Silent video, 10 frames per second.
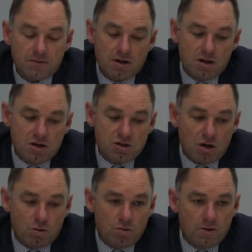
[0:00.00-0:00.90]

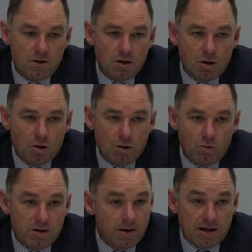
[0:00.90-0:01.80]
So
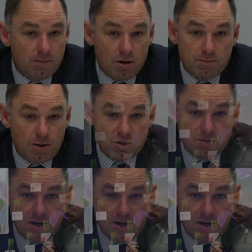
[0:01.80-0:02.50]
we make no bones about it